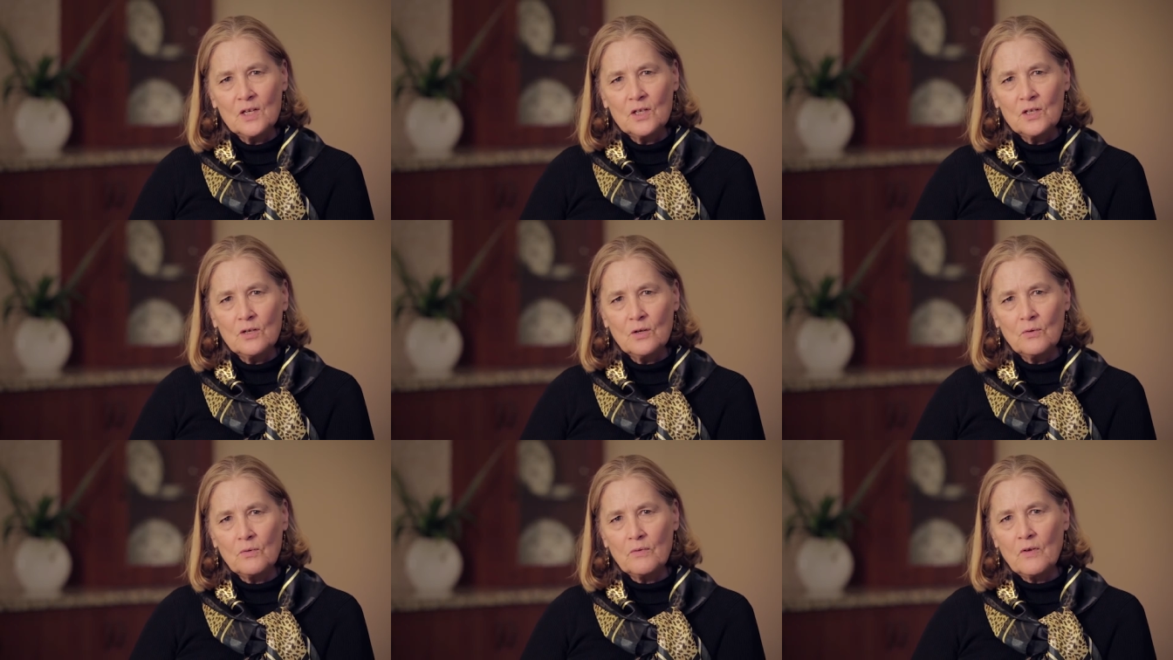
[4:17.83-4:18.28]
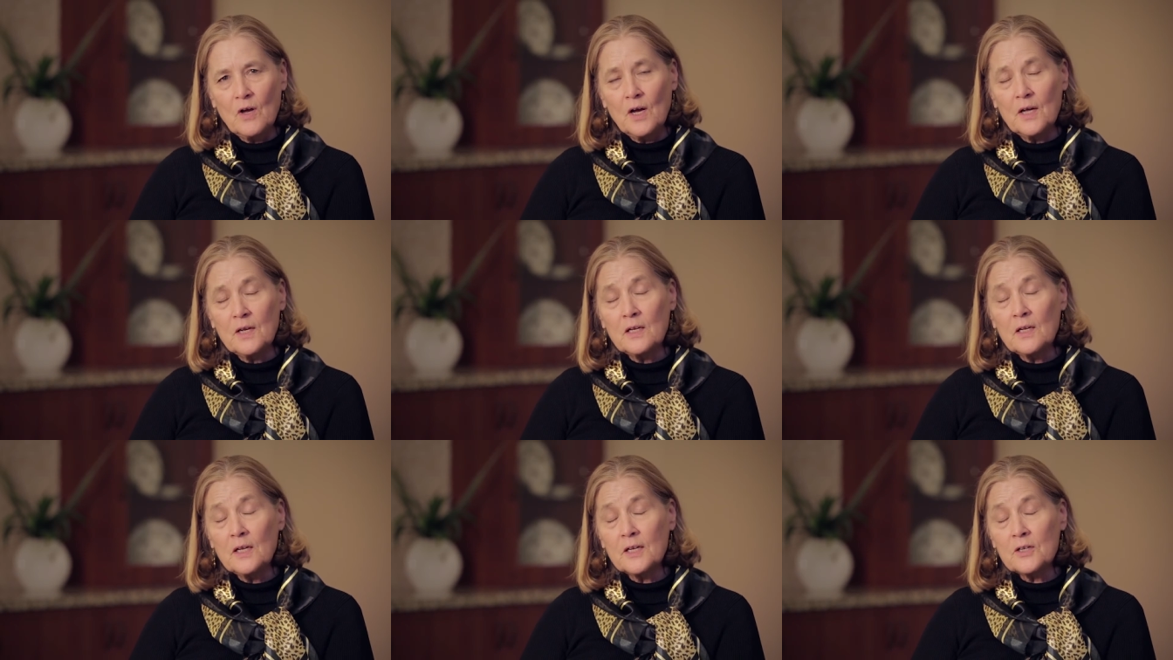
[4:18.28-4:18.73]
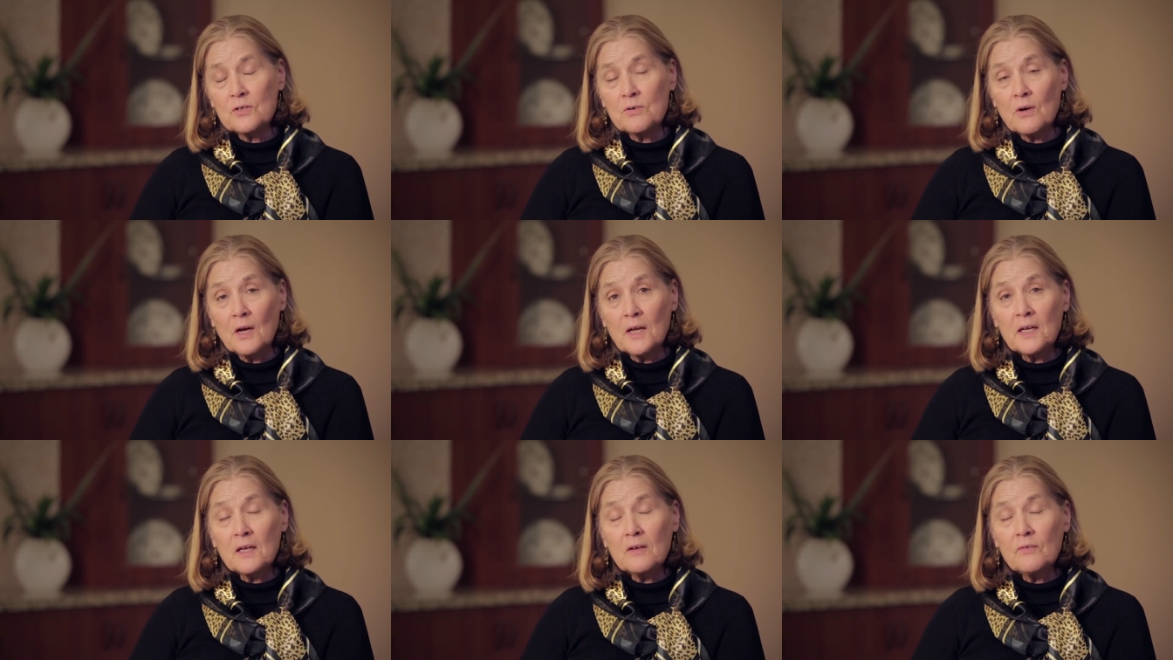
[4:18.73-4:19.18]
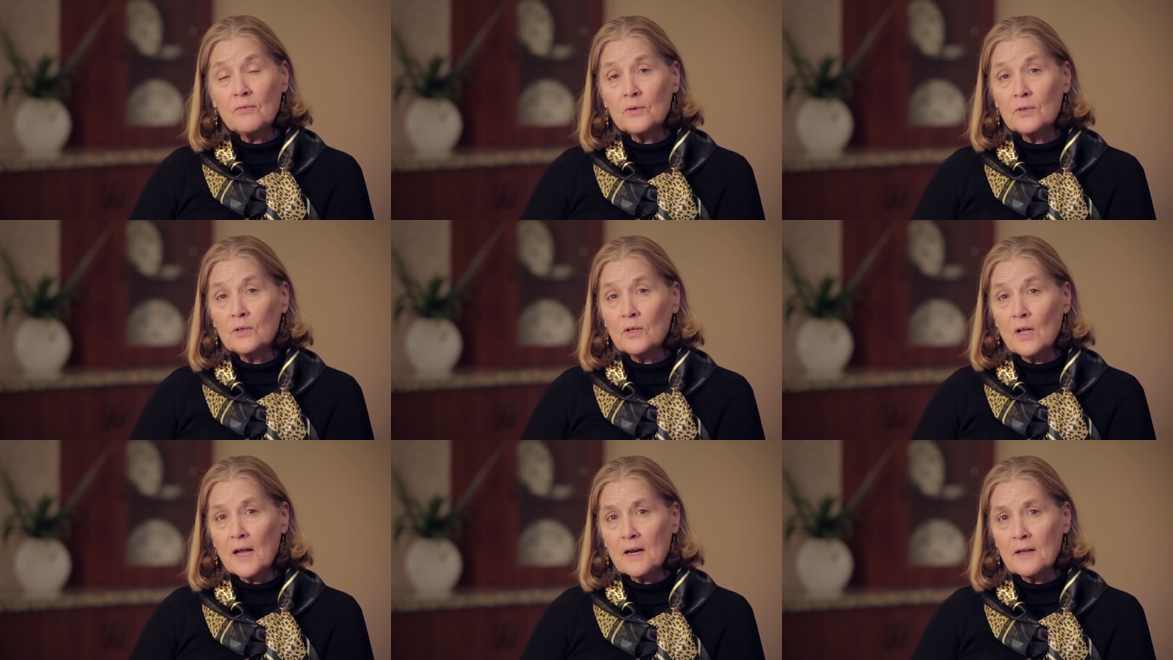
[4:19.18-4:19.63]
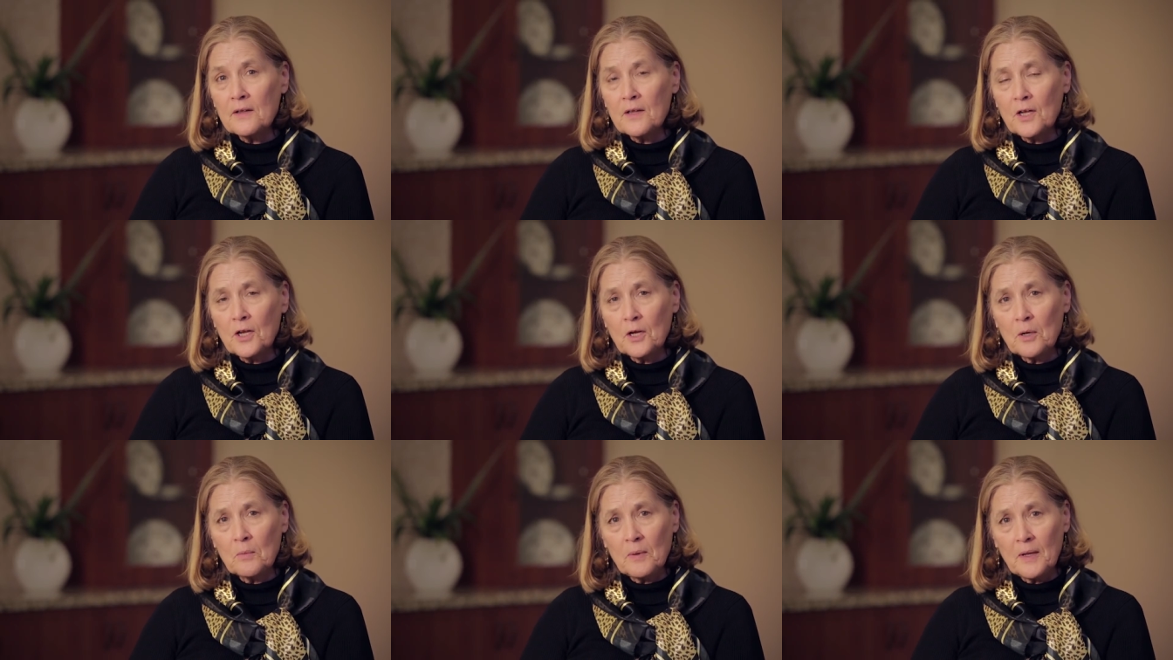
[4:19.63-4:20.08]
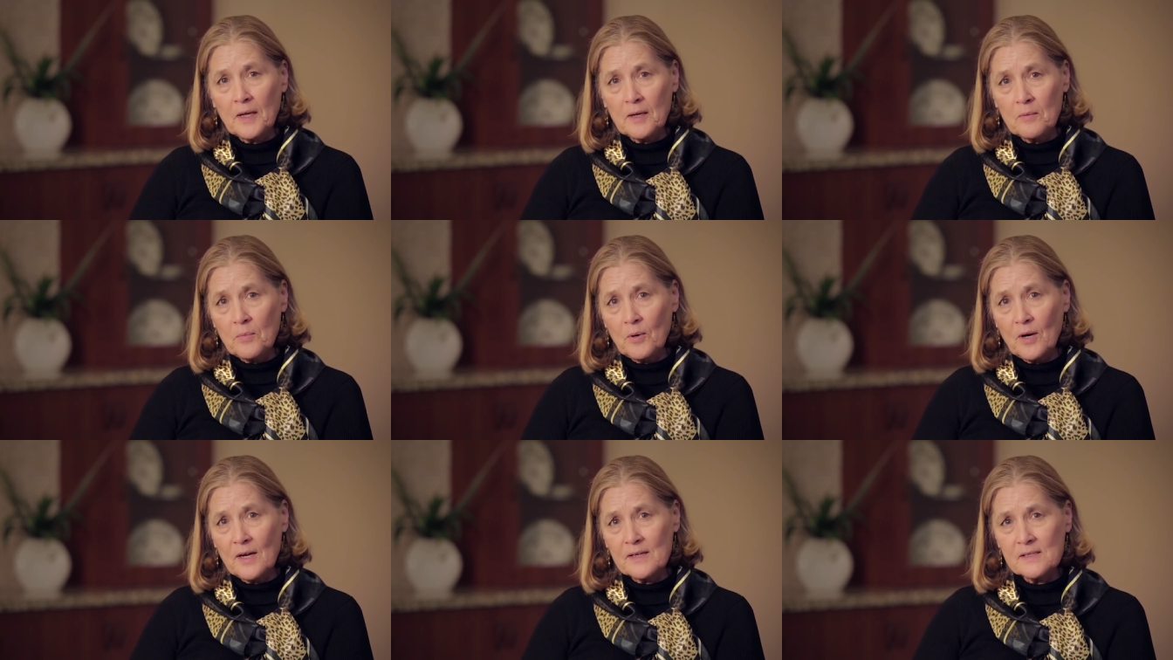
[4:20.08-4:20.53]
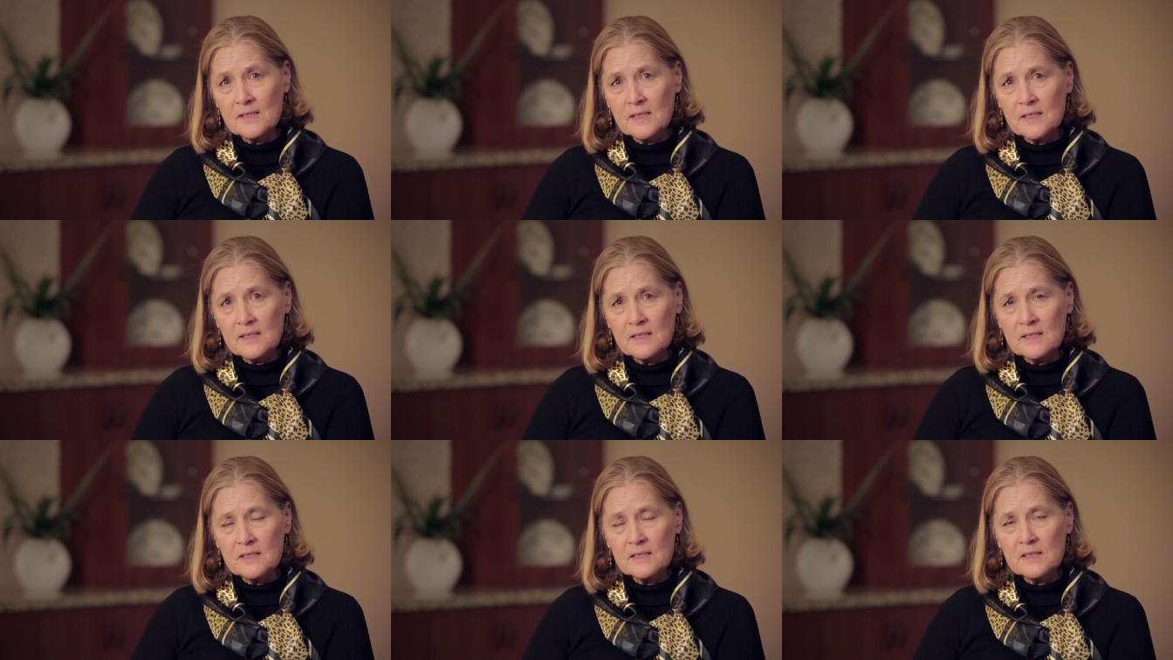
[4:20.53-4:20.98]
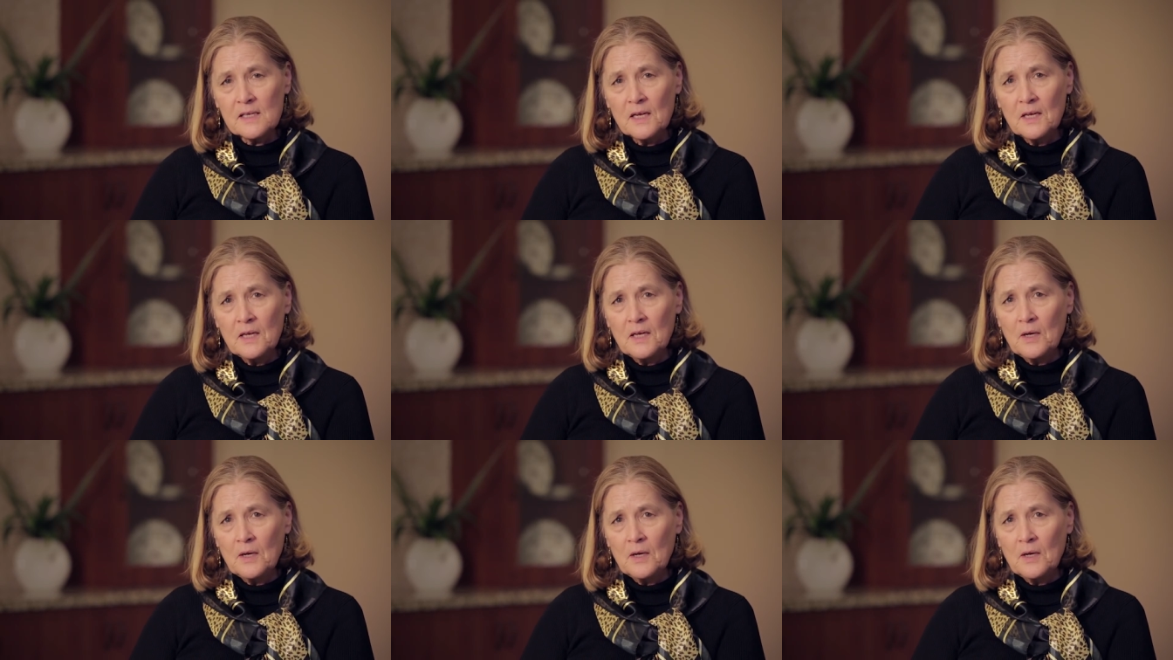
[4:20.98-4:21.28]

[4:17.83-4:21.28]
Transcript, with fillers: You know, we've gone electronic for a lot of the care plan processes.